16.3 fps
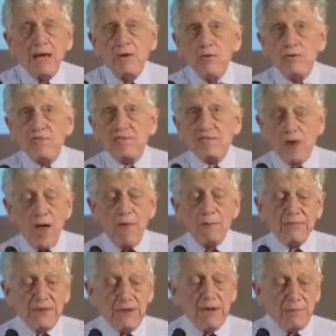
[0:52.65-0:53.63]
who
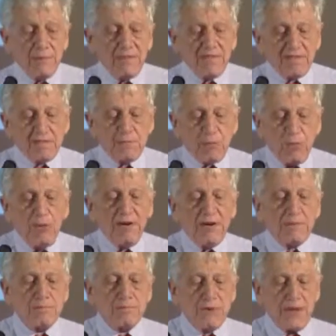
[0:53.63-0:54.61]
stopped urban sprawl
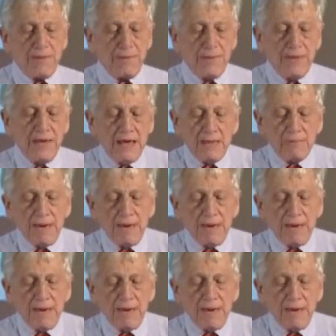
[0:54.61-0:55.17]
in Britain